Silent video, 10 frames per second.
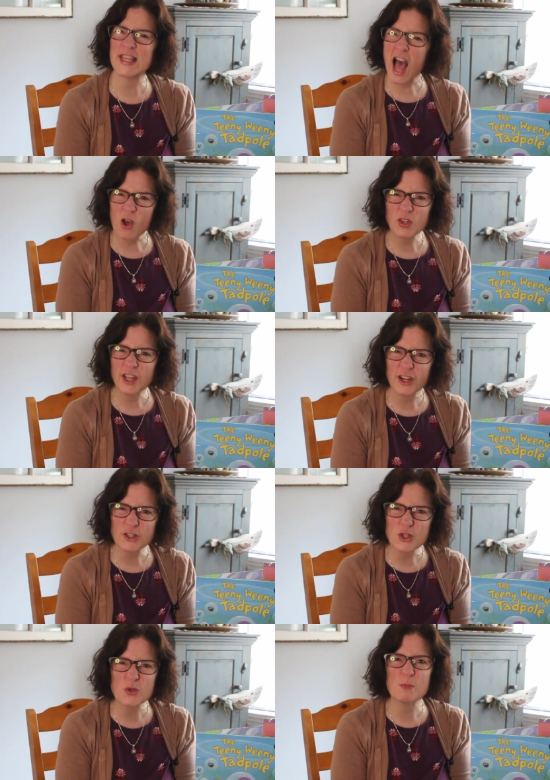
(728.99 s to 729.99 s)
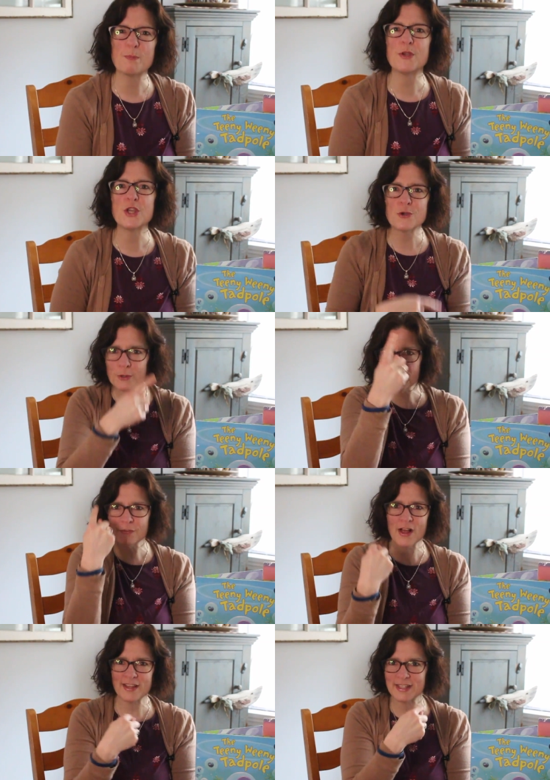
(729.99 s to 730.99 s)
not only are you
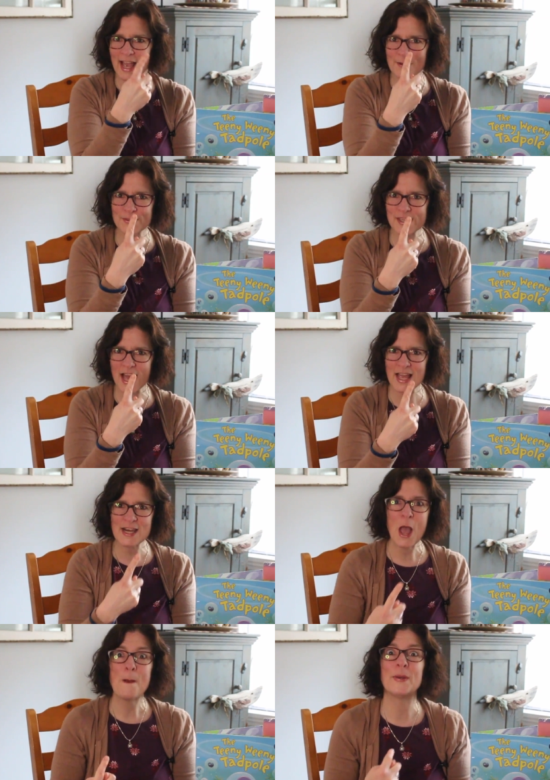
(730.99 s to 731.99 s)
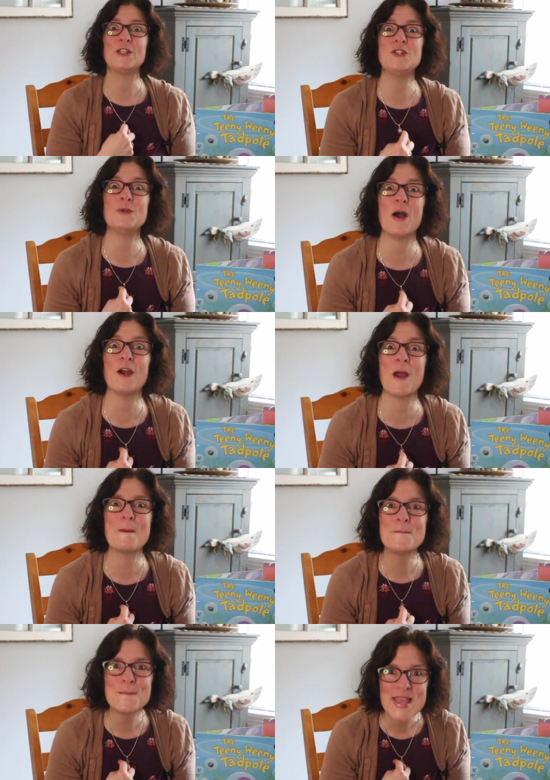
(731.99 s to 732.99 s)
beautiful on the outside, but you are
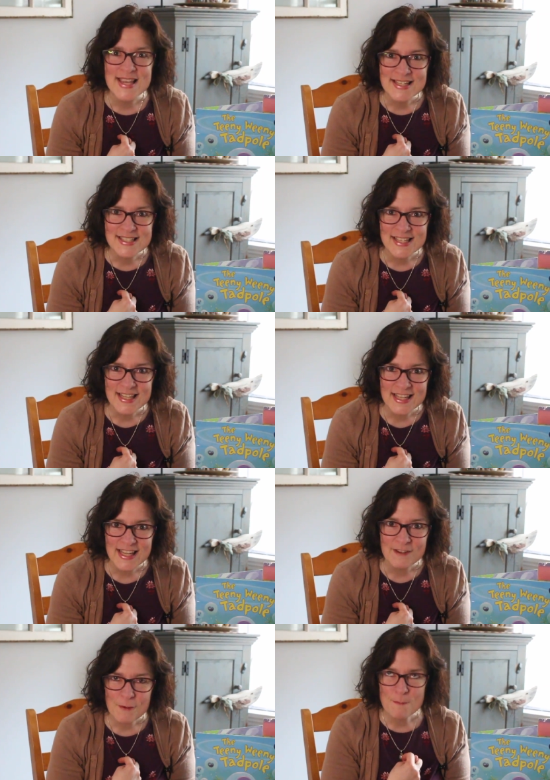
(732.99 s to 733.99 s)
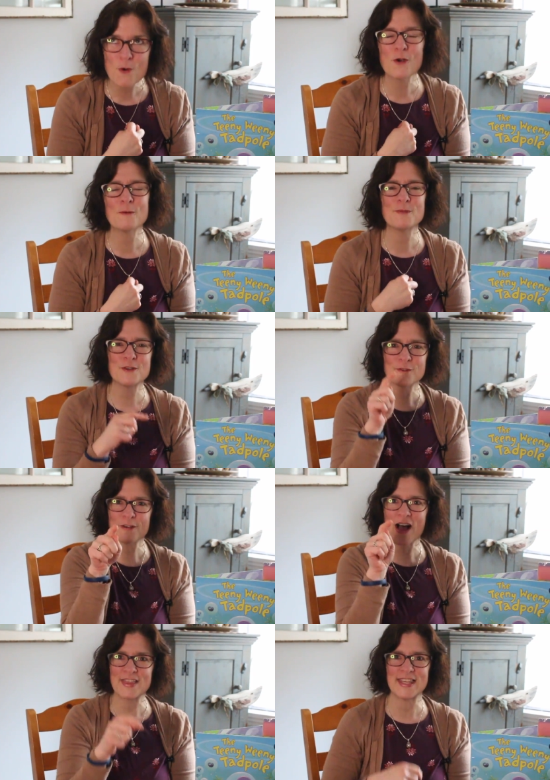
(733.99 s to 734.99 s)
amazing, even more
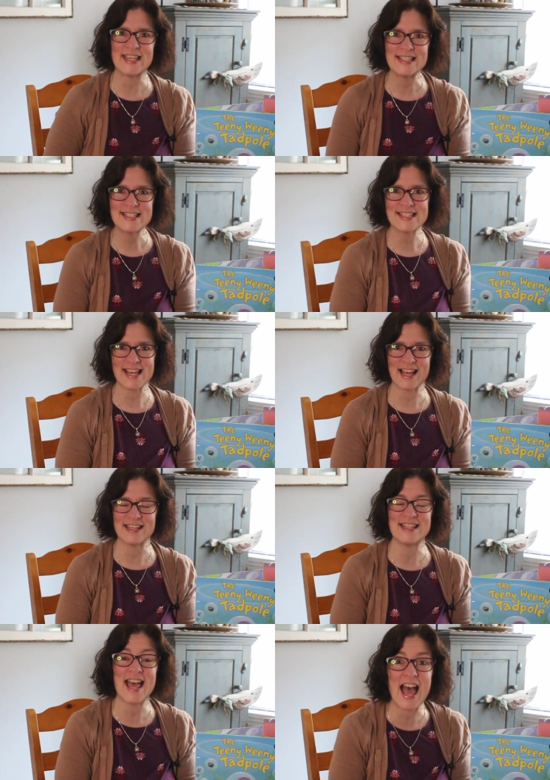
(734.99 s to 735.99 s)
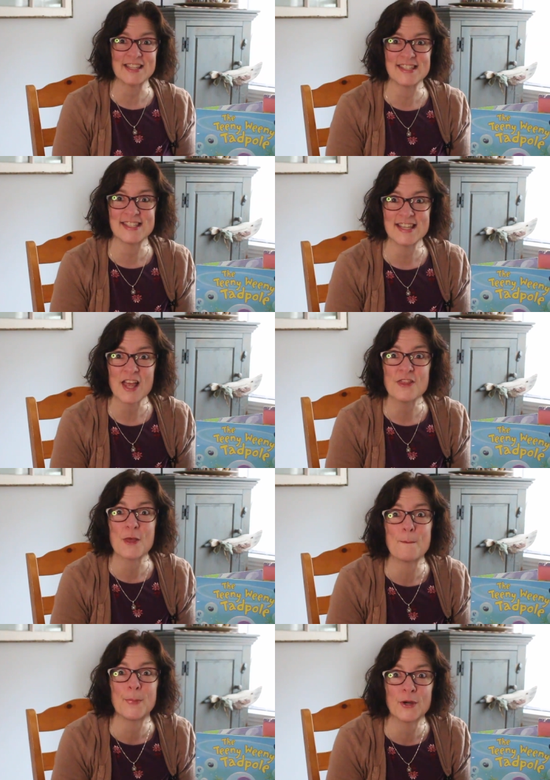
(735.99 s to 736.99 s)
beautiful on the inside, and that's
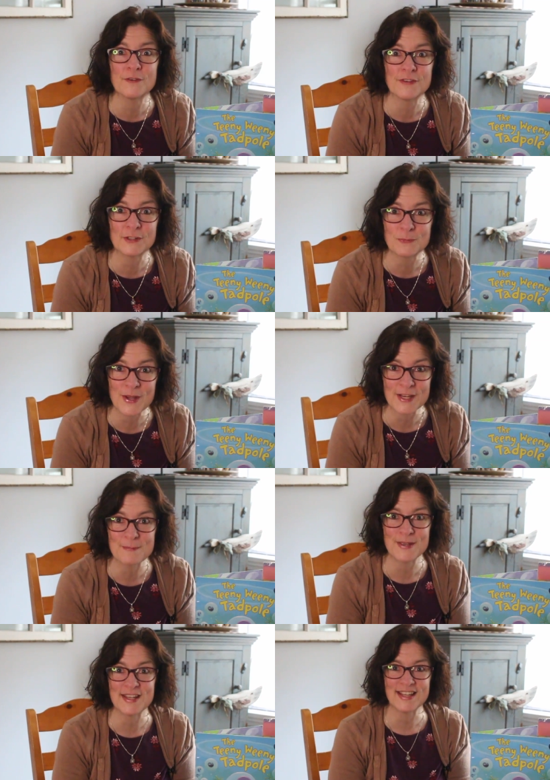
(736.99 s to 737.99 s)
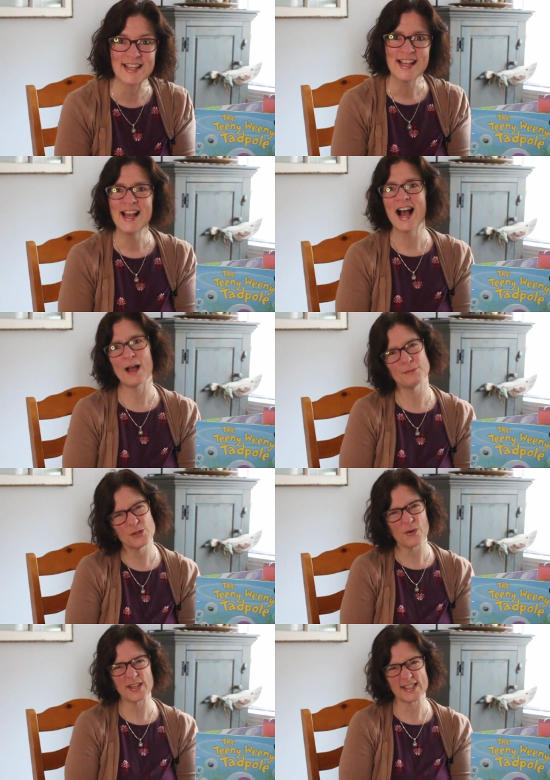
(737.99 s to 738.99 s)
the perfect way to be. I'm
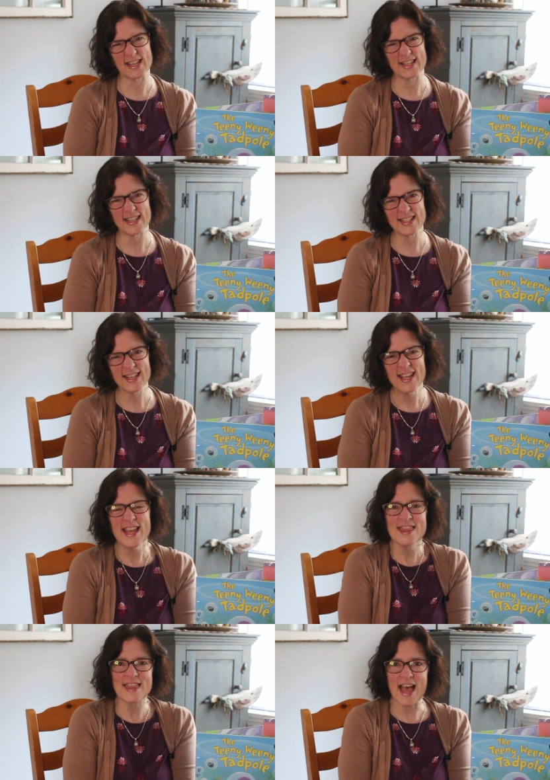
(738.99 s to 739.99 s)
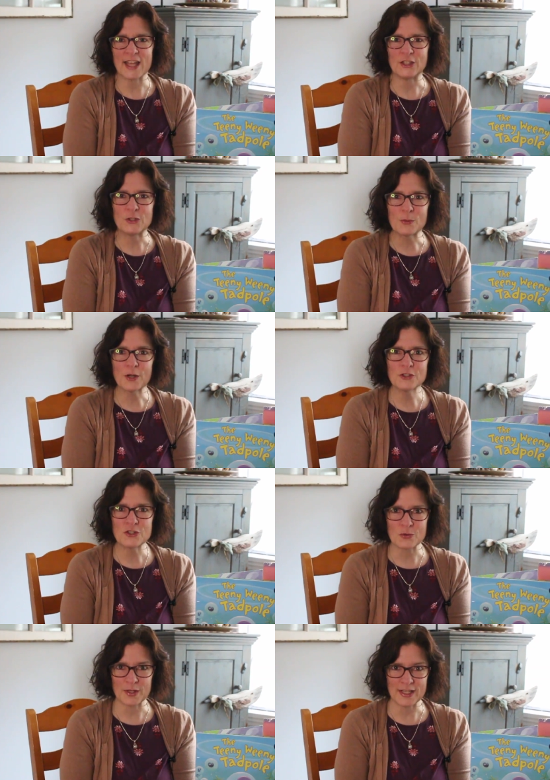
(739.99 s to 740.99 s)
so excited that you are
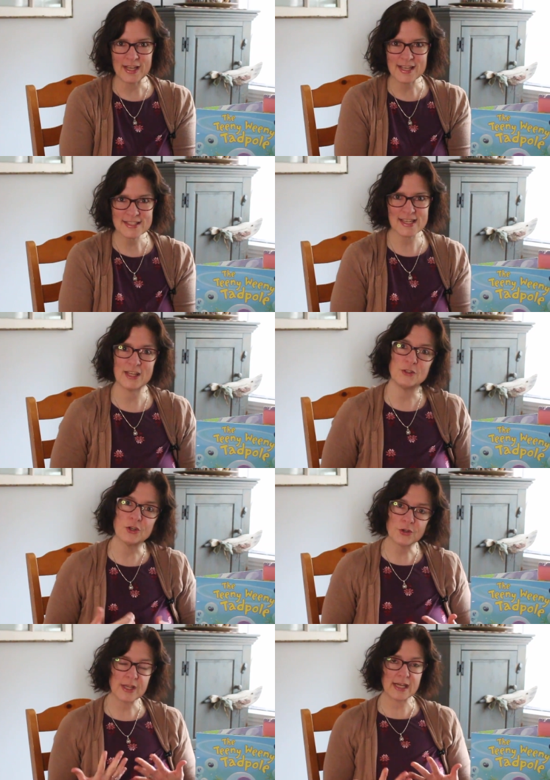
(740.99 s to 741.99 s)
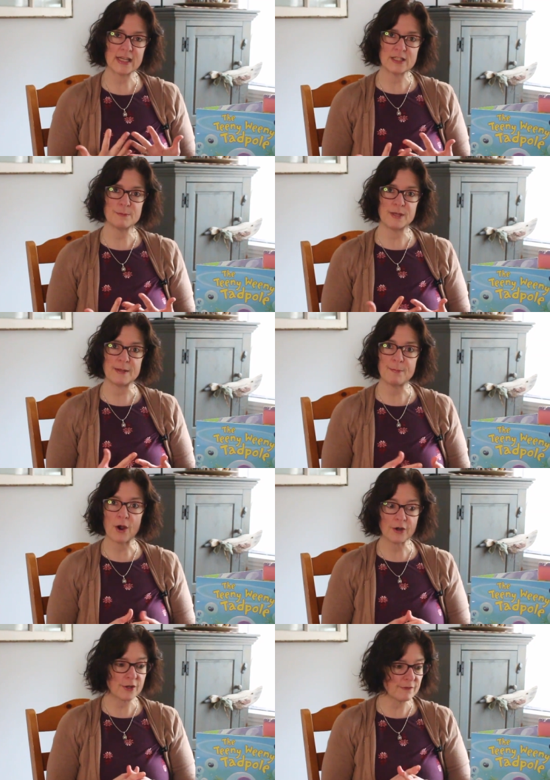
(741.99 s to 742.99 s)
joining us and you're getting to be
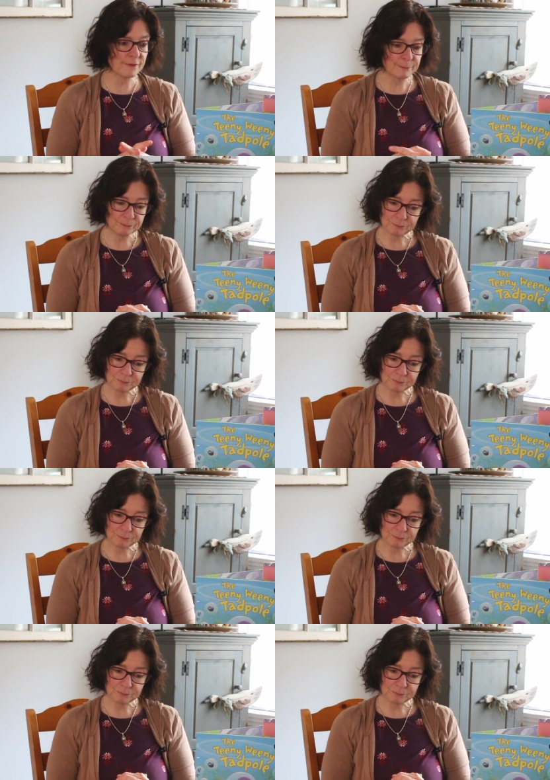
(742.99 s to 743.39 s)
part of